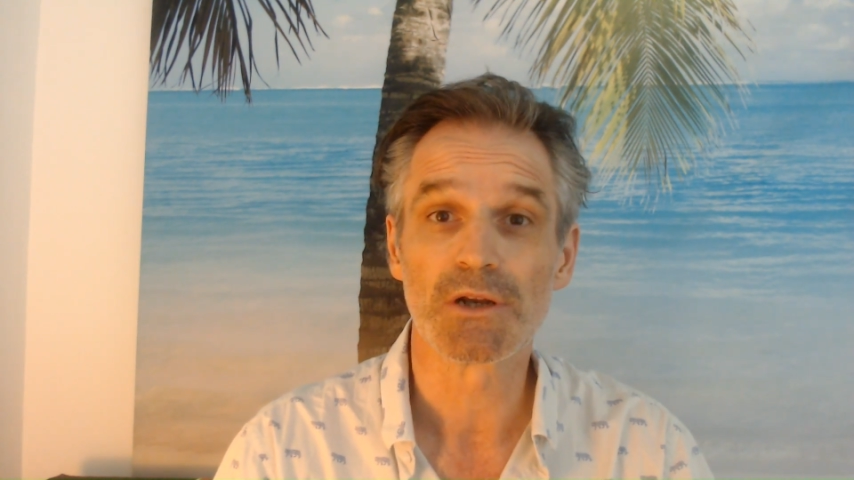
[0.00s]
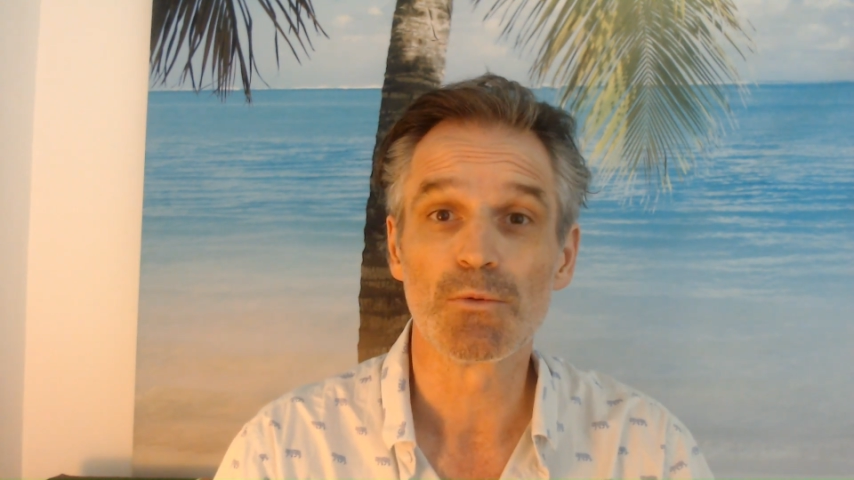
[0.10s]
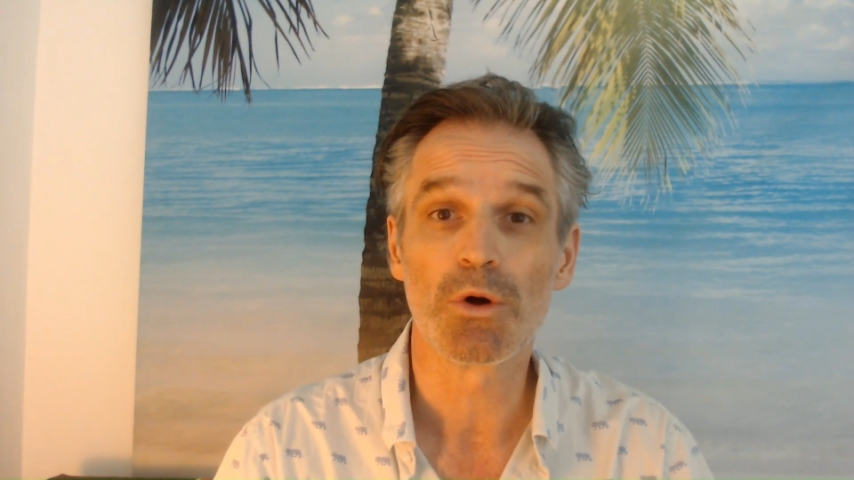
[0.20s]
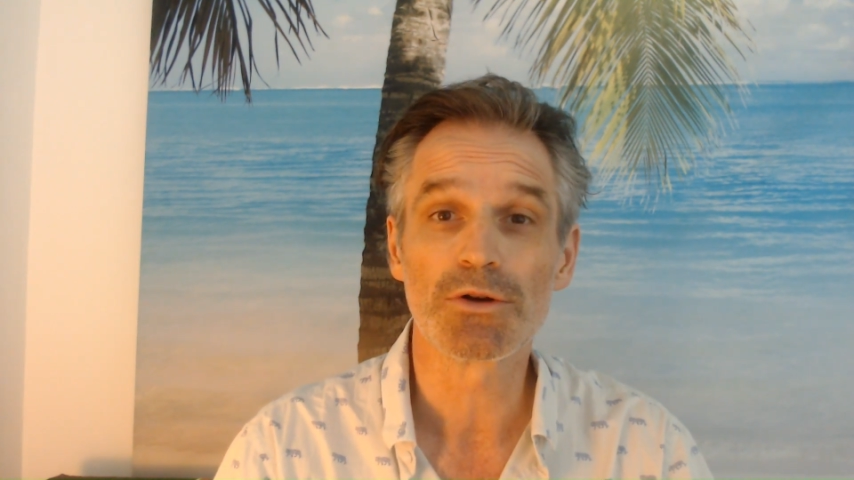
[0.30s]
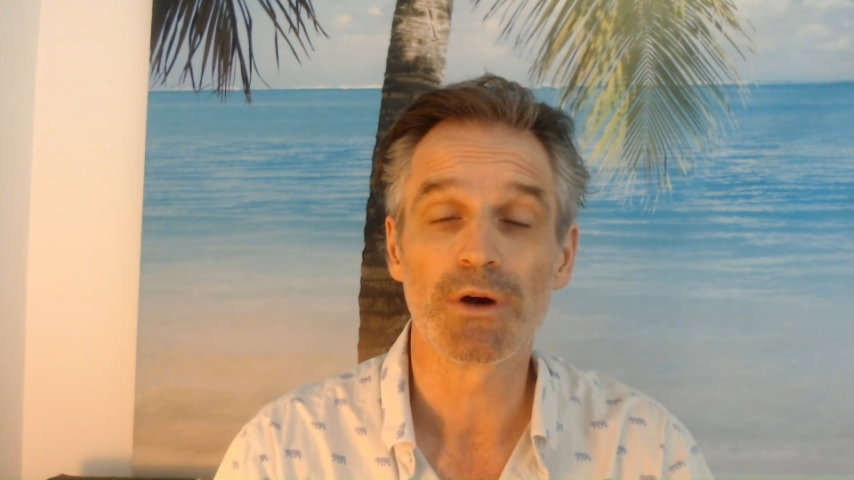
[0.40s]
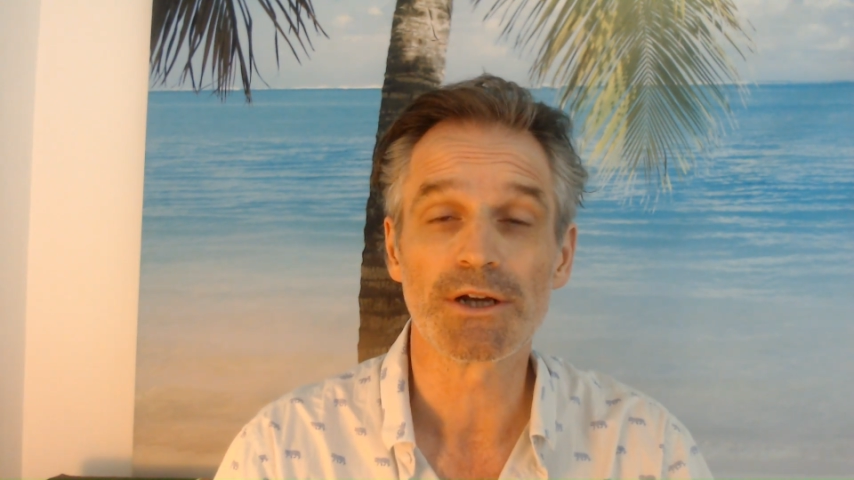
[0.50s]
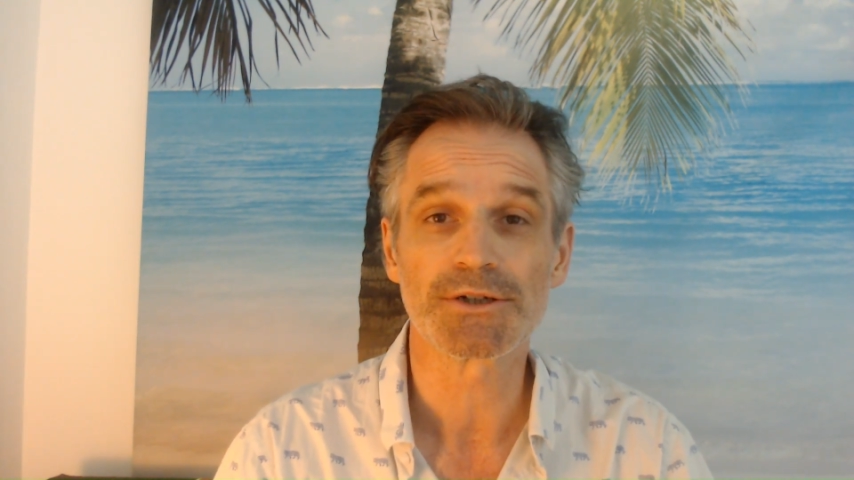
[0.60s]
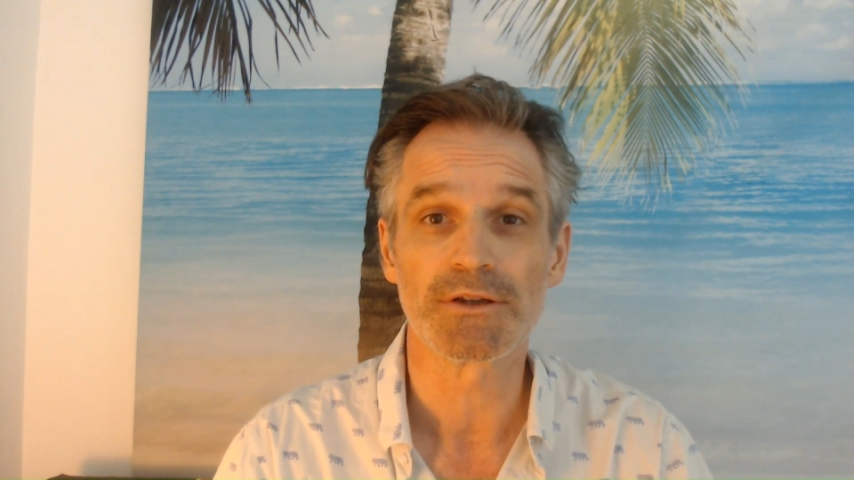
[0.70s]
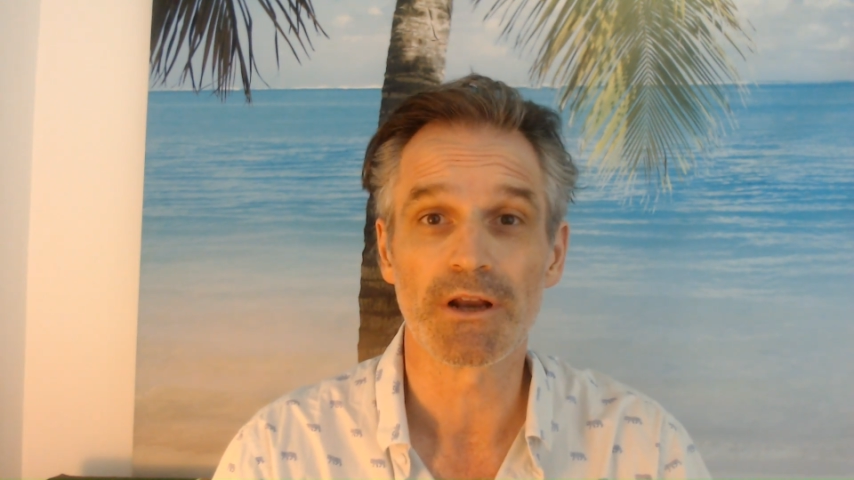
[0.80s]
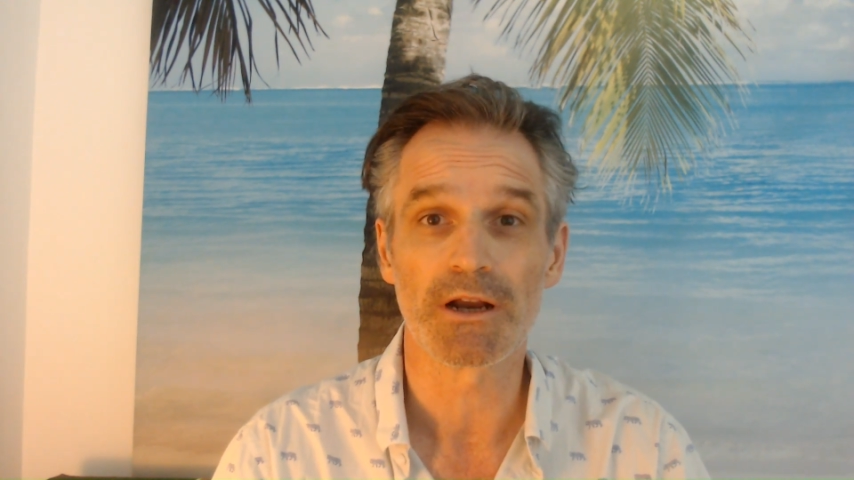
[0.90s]
and one
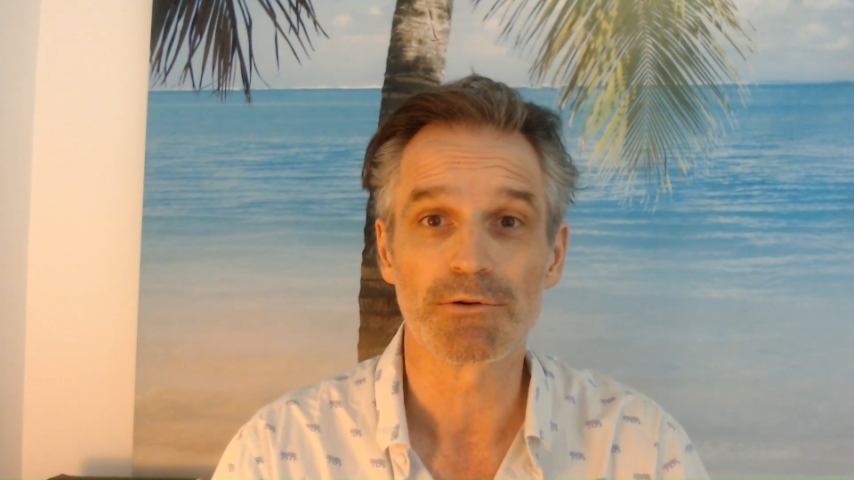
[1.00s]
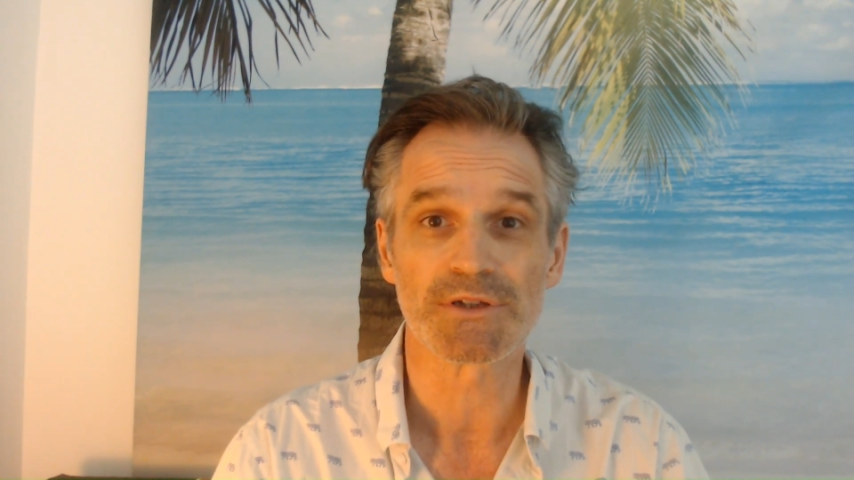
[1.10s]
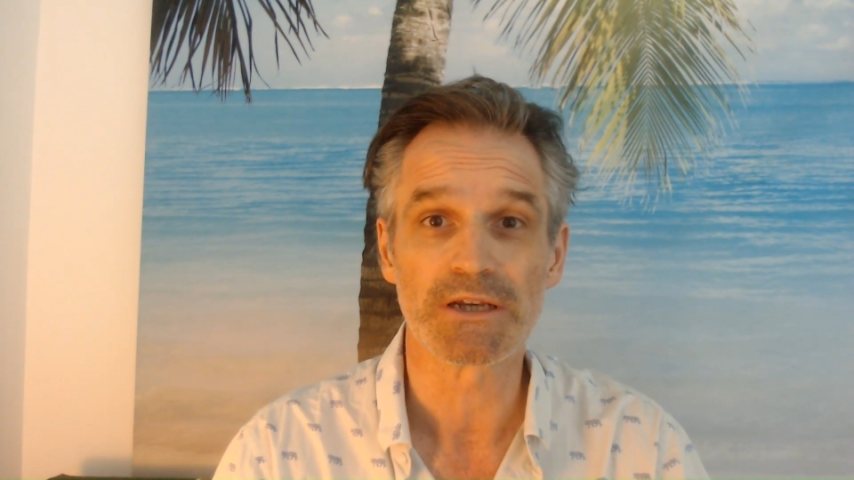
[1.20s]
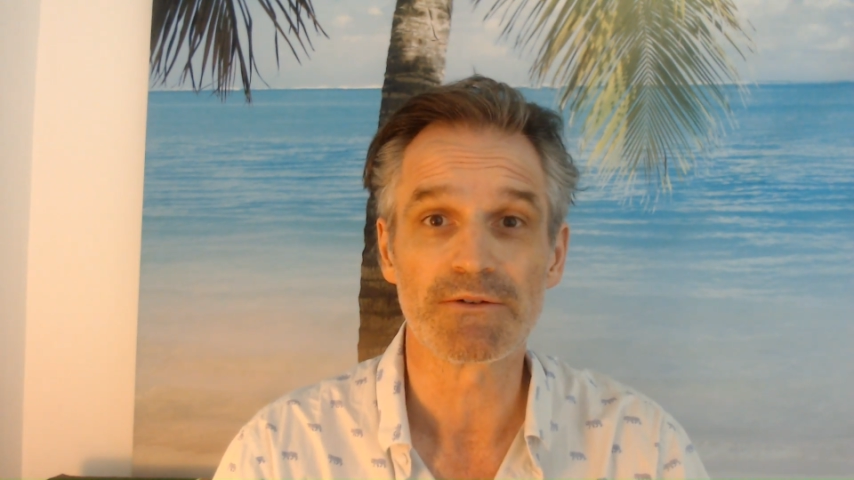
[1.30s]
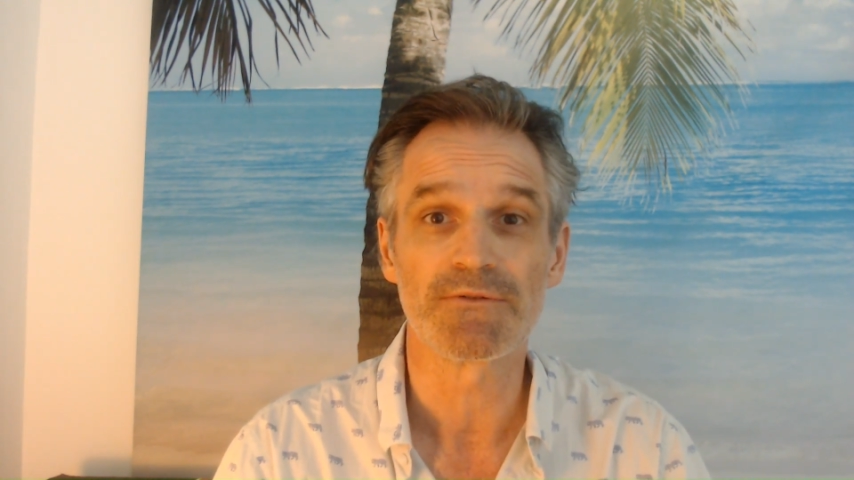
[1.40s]
question that I received,